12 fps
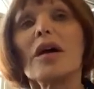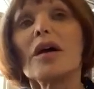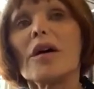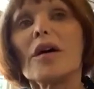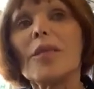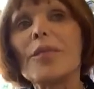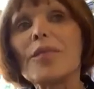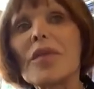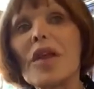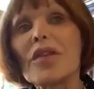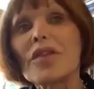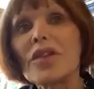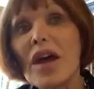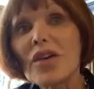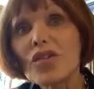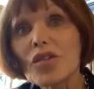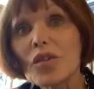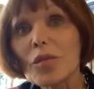The
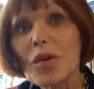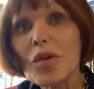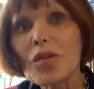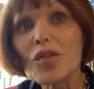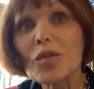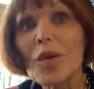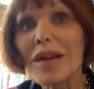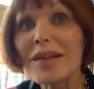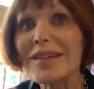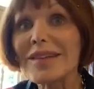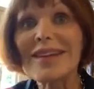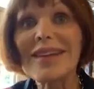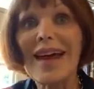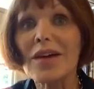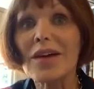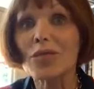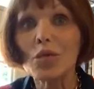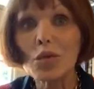National Post, while it didn't
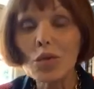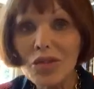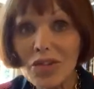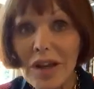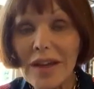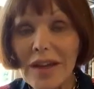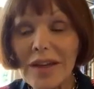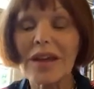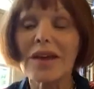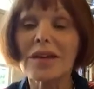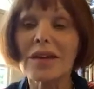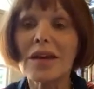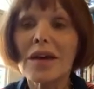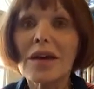have rules like that,